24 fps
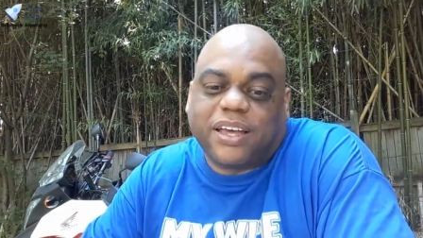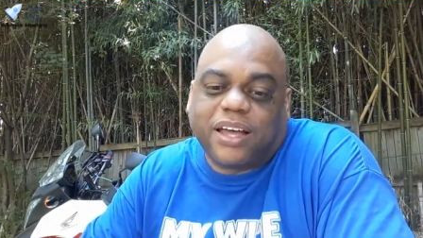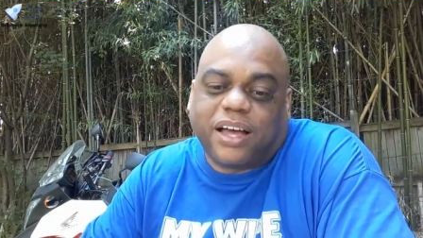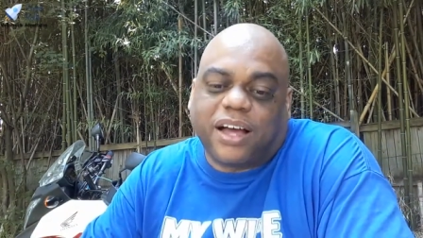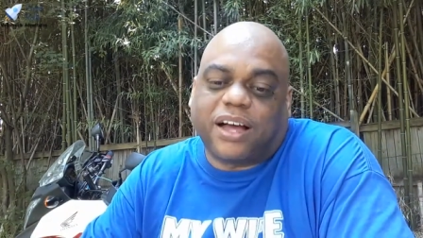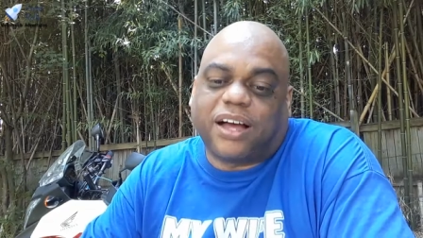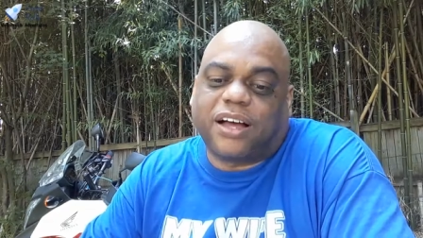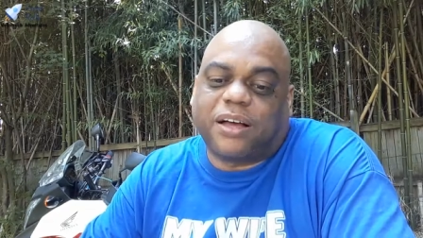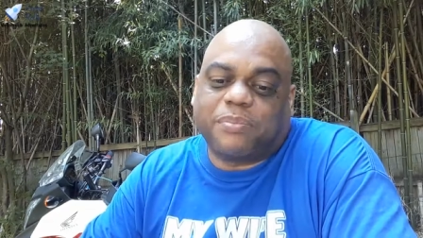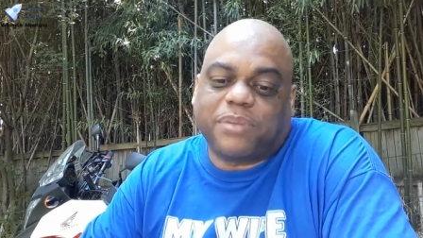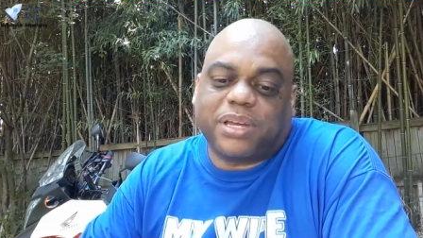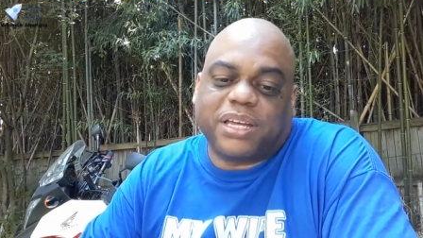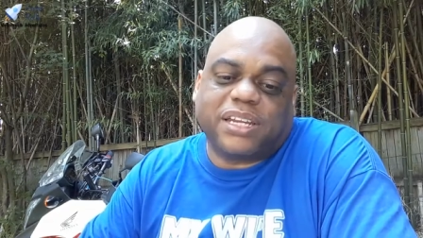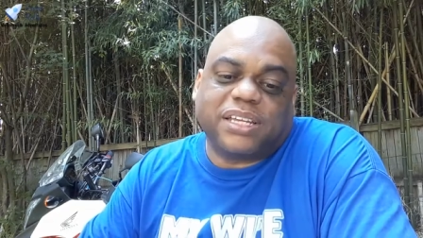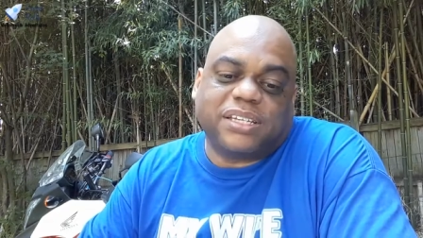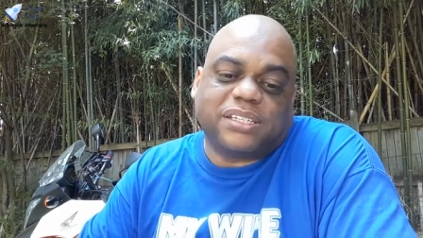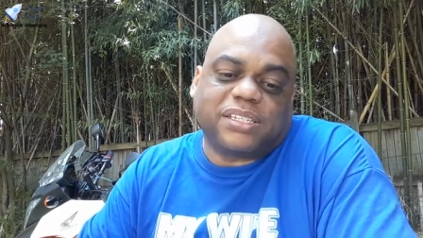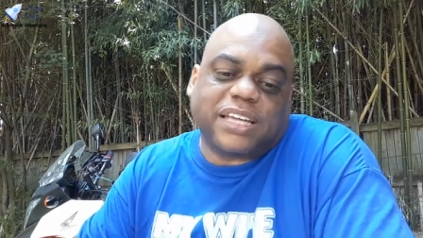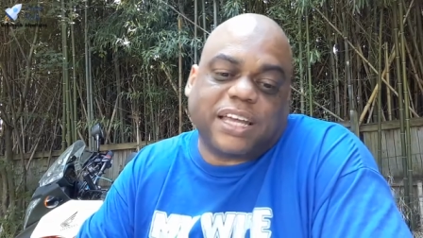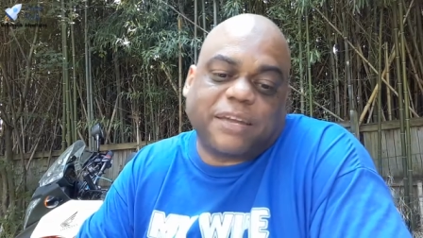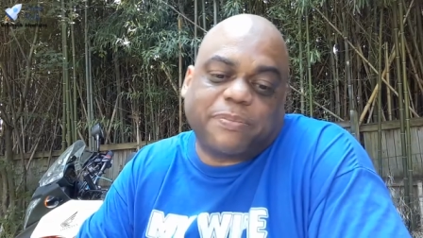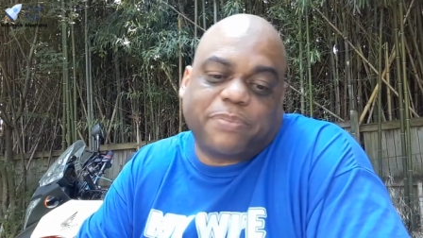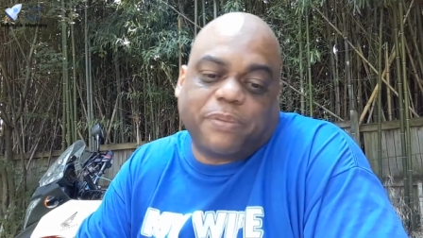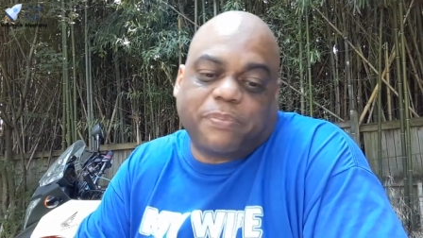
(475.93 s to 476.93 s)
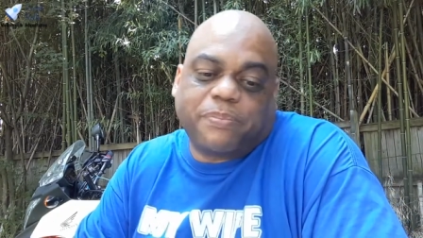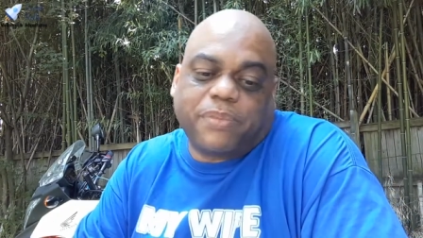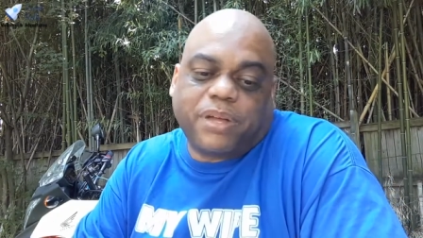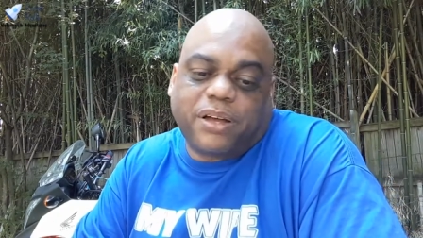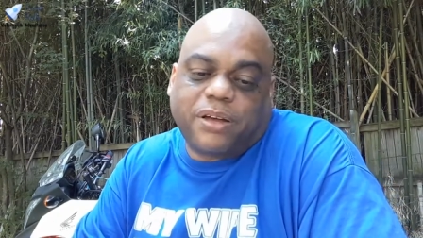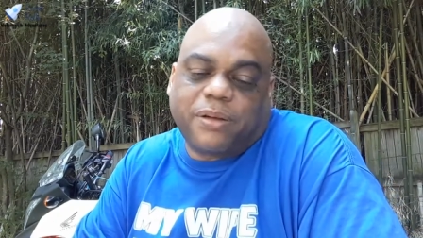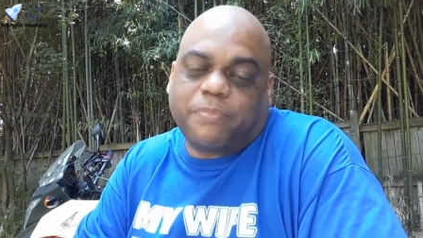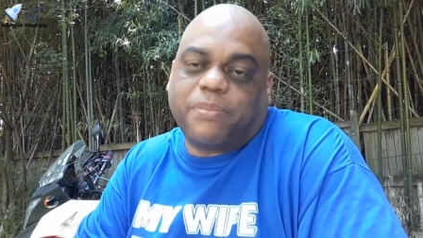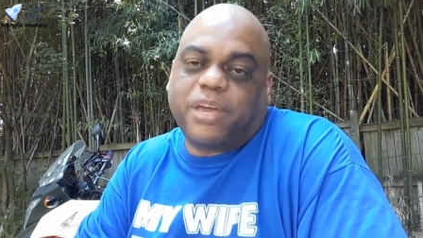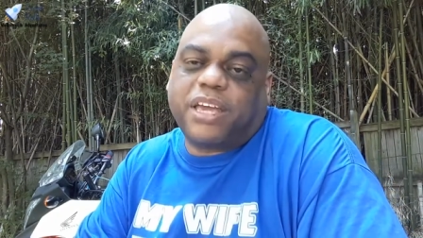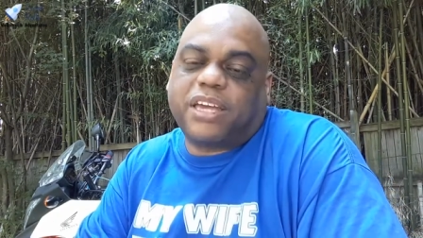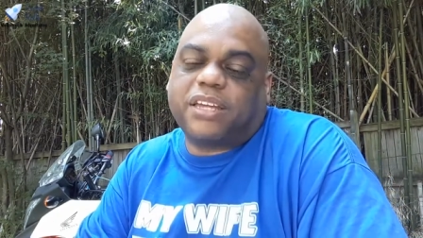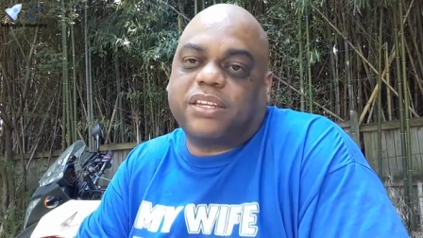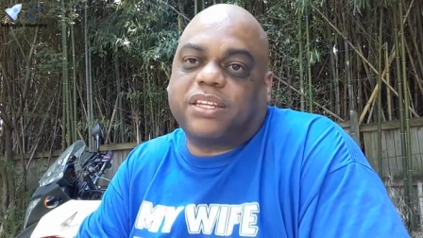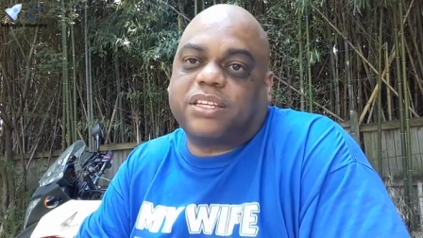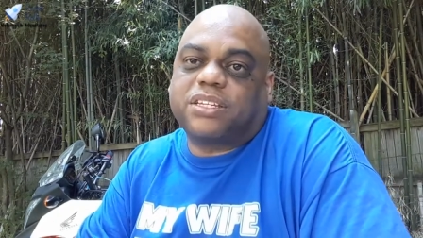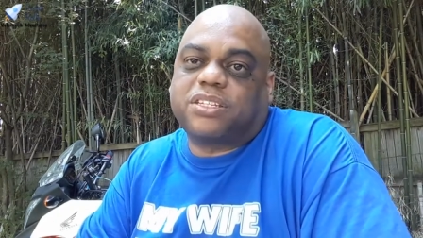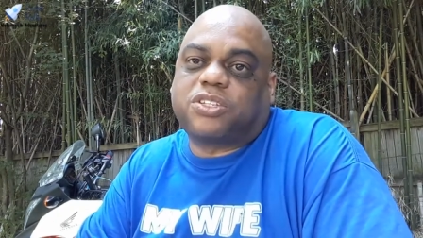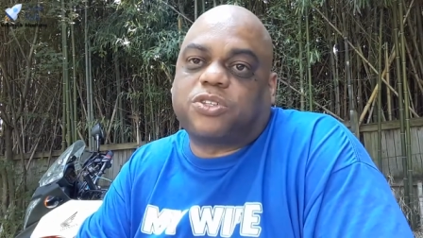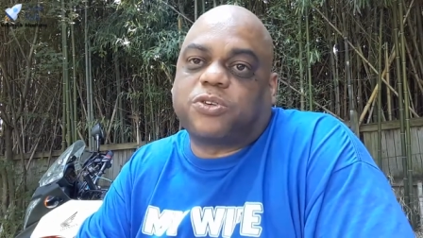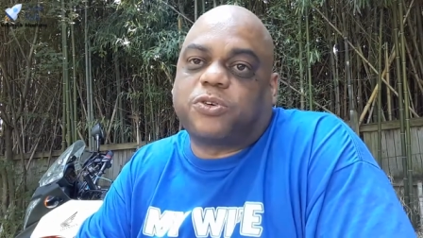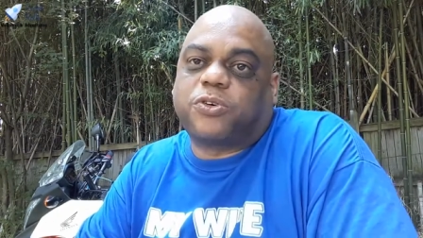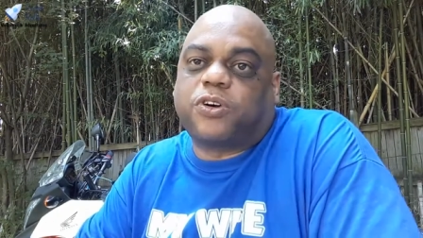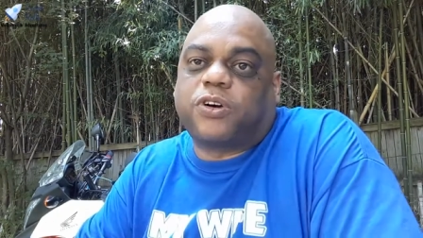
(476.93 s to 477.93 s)
um, any type of um,
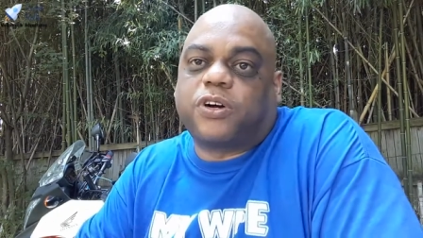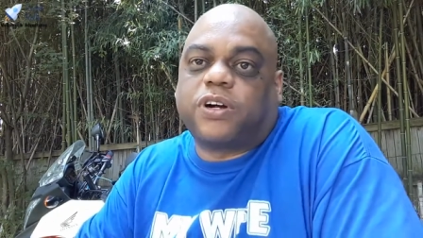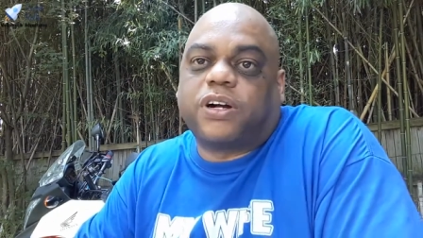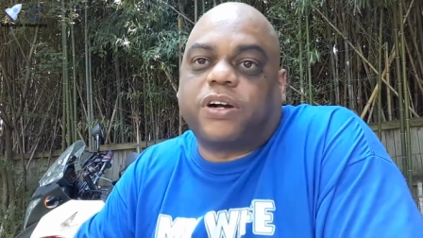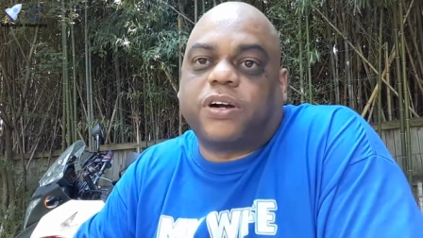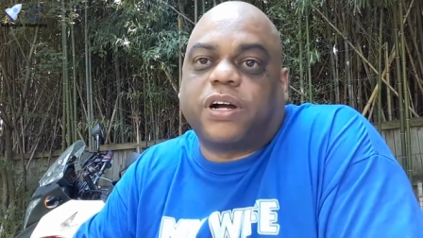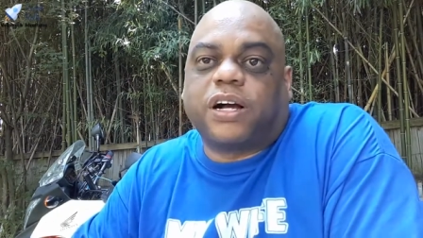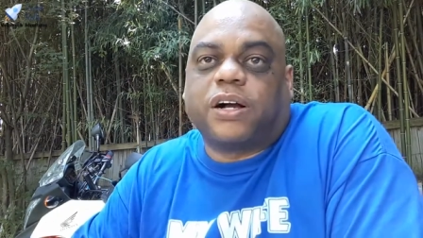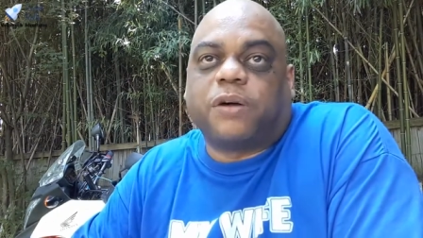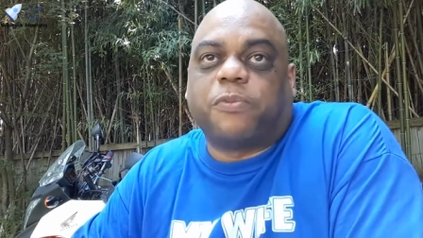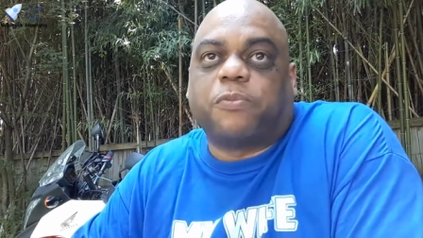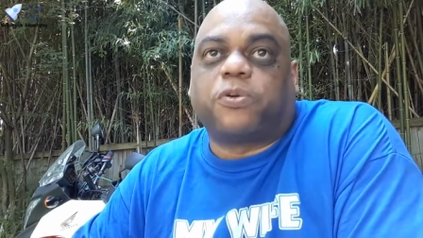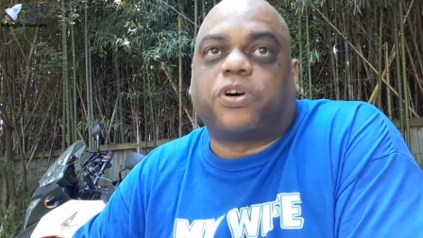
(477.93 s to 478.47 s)
maintenance or um,